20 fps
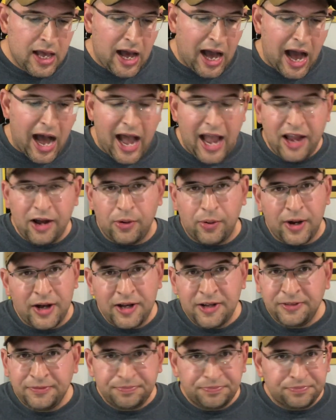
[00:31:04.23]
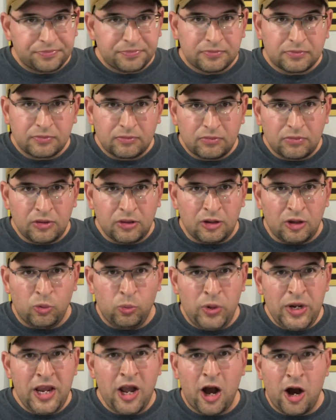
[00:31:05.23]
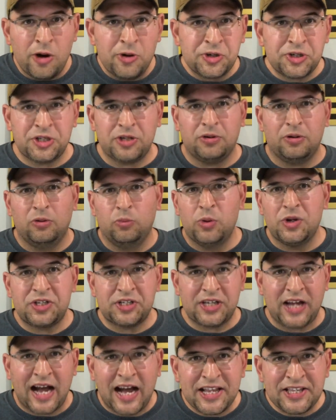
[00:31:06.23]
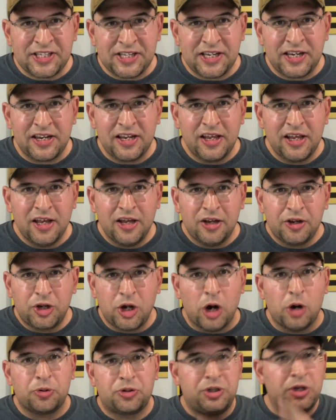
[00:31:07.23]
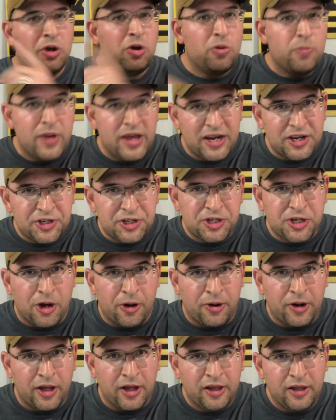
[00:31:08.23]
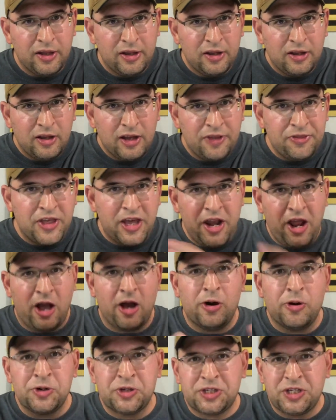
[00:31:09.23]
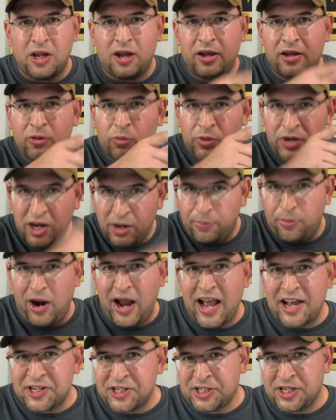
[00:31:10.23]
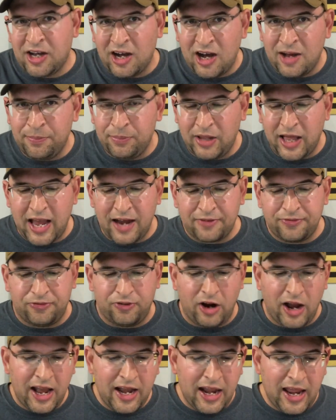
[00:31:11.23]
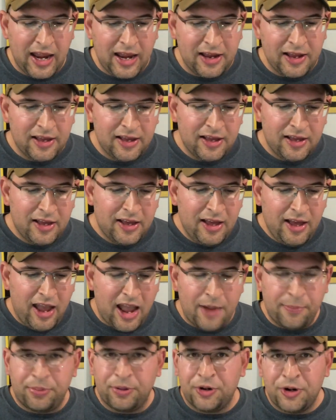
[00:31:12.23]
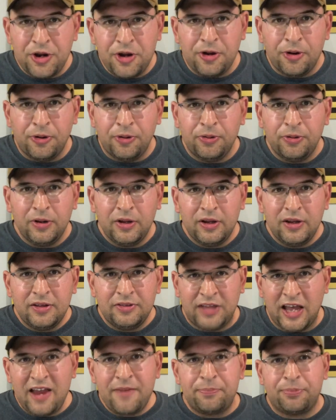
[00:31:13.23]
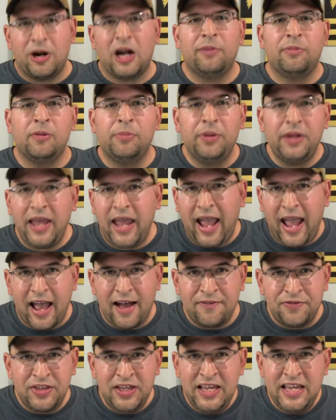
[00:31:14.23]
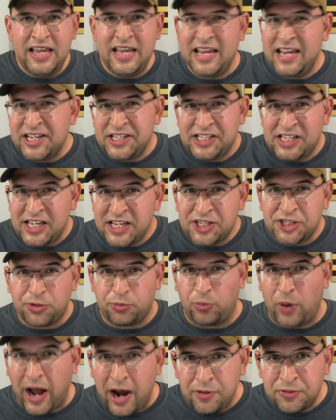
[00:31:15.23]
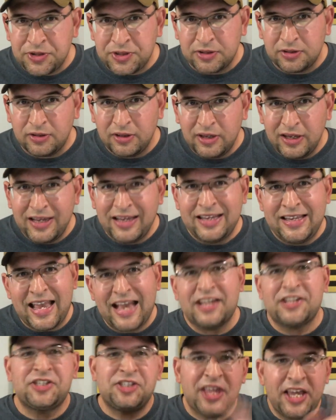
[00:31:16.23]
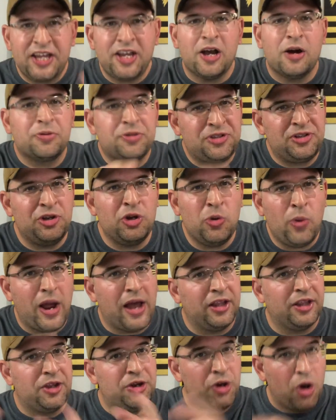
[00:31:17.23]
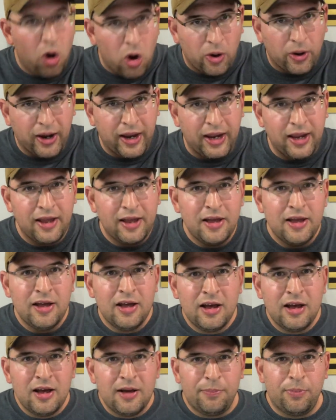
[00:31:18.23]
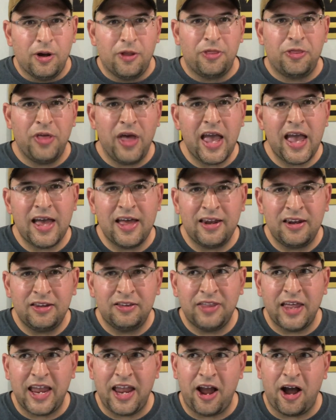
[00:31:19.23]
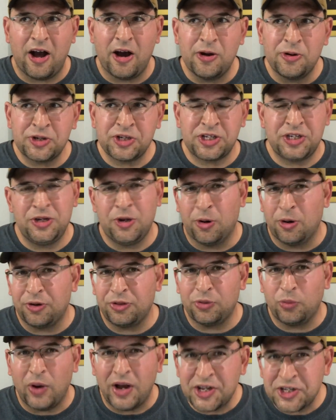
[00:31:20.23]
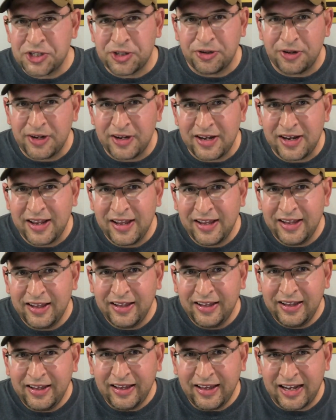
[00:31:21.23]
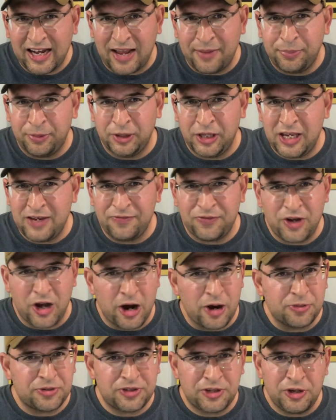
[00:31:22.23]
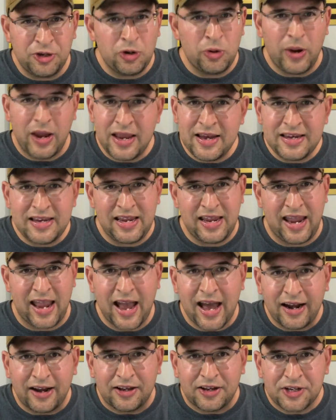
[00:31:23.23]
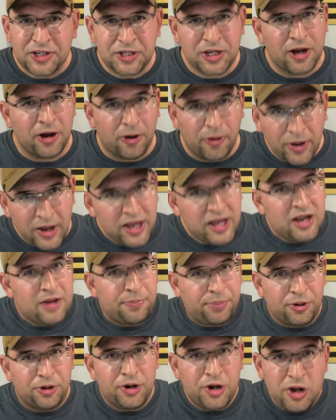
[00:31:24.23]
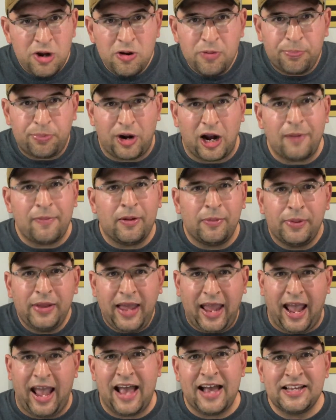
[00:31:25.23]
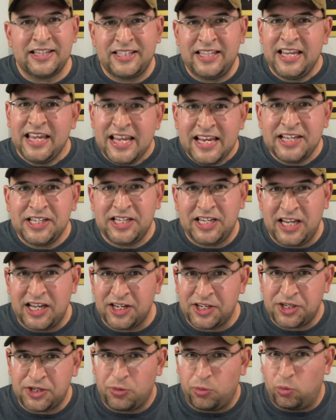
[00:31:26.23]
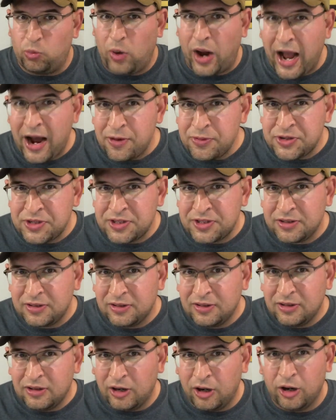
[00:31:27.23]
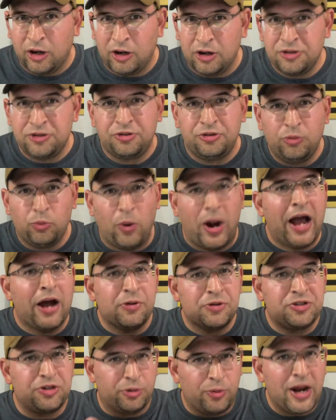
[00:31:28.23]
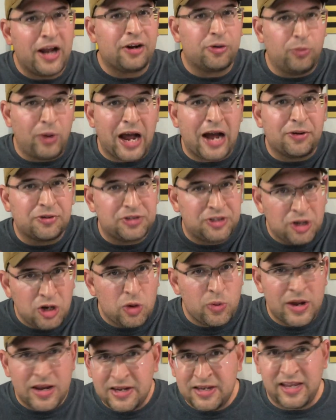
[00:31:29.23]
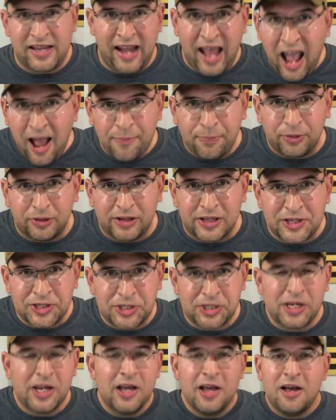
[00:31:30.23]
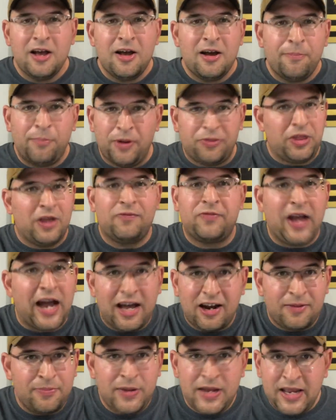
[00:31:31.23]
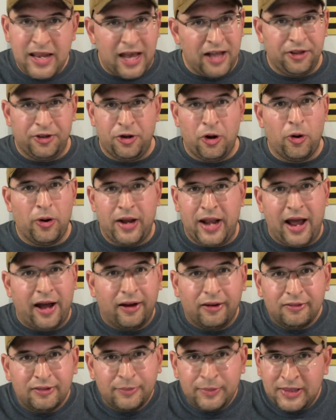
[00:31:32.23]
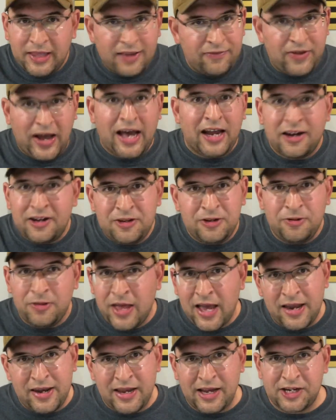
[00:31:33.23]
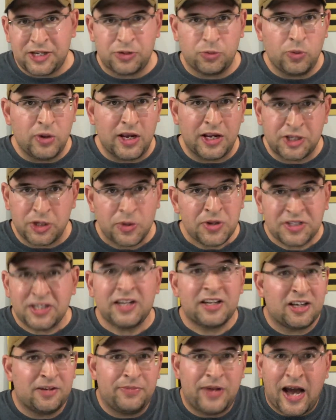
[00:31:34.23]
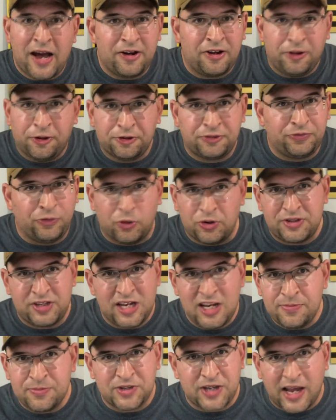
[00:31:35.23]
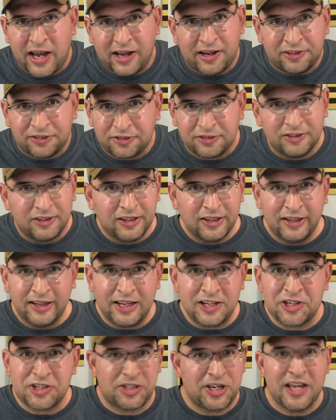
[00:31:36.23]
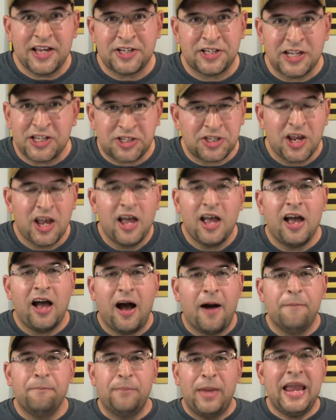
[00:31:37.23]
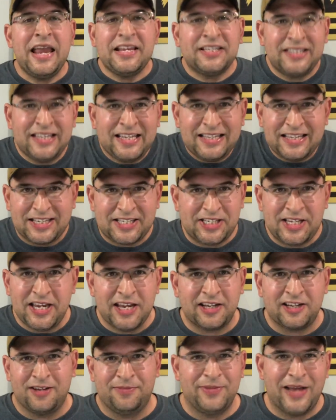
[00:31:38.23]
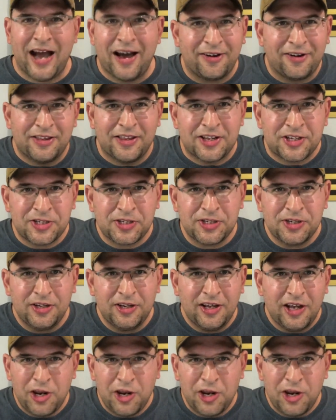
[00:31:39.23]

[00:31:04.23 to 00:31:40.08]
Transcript: Iowa, we host Wisconsin, go to Minnesota, and then host Nebraska on Black Friday. And Purdue, they probably have the easiest route. Yes, they go to Illinois, but then they host Northwestern, and I believe go to Indiana. So Purdue probably has the easiest direct route to Indianapolis, but they've got to beat Illinois now. I mean, they've got to do that next week. So it's going to come down to those 4 teams, guys. It just is. It's amazing to see it come down to this.